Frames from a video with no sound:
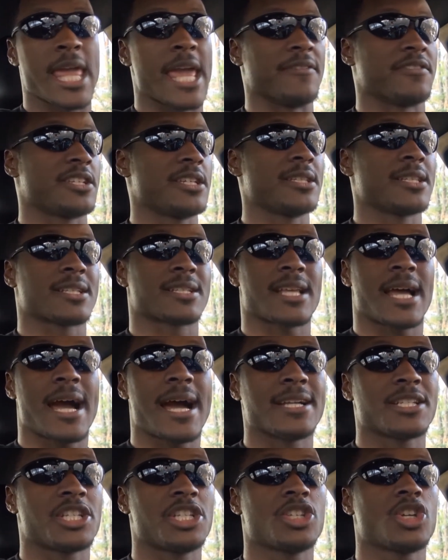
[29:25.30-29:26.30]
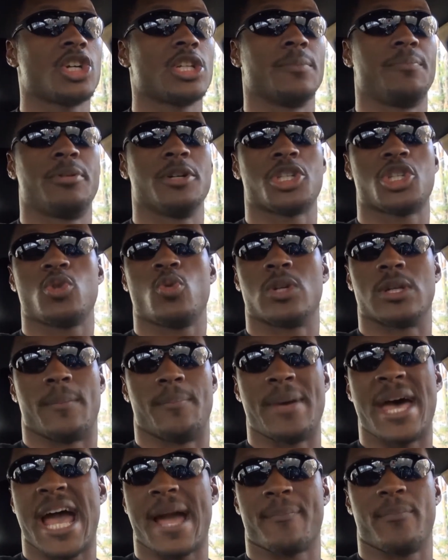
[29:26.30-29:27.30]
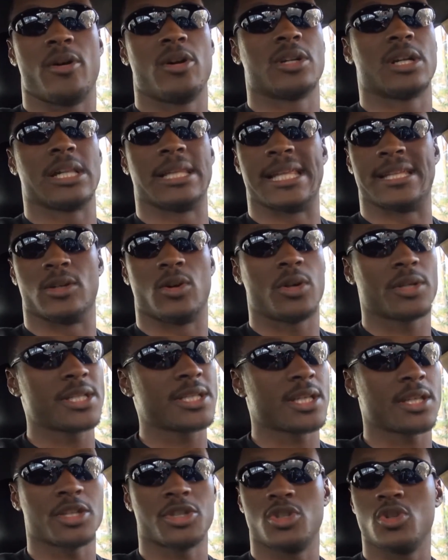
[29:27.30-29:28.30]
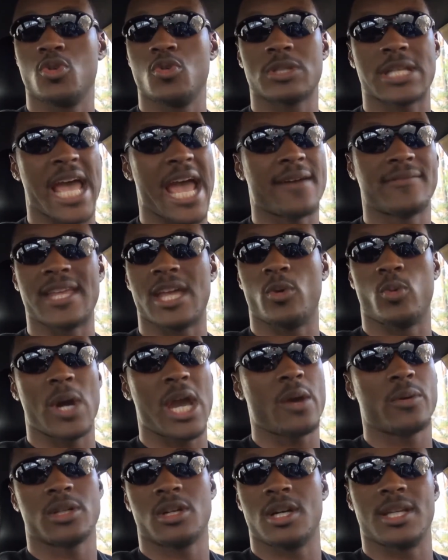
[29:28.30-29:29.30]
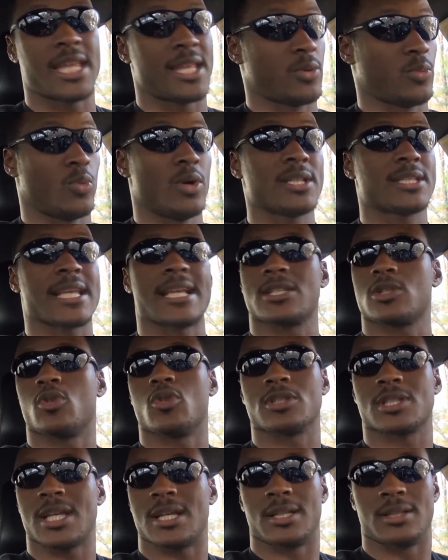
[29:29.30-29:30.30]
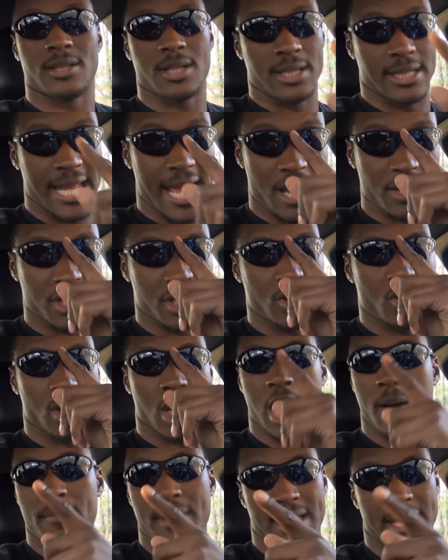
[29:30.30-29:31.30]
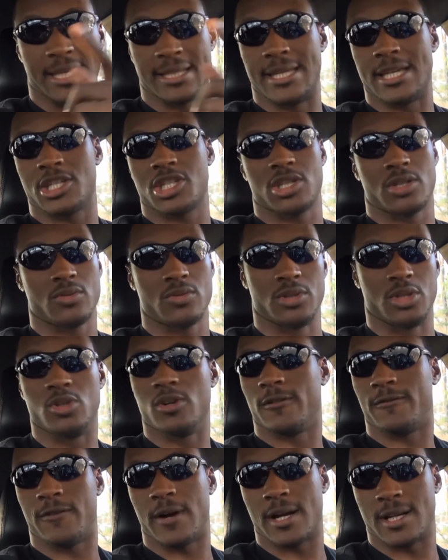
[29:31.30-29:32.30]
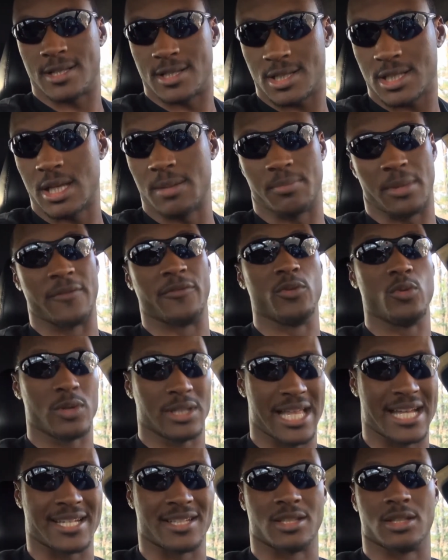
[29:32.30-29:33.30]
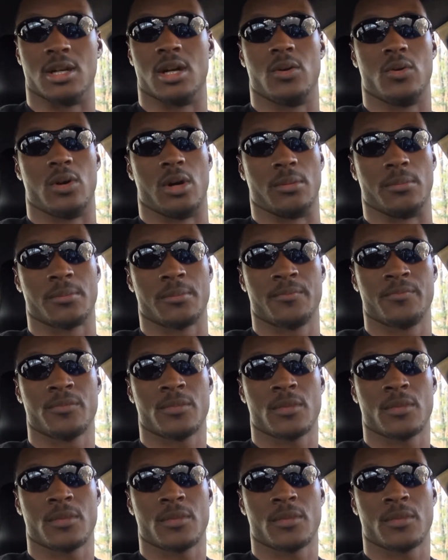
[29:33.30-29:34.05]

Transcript: If she decides she's going to put you on the back burner and let all these other dudes have their way with her, then once that's all said and done, now she's going to come back and get you. You're a fucking simp if you allowed it to go on.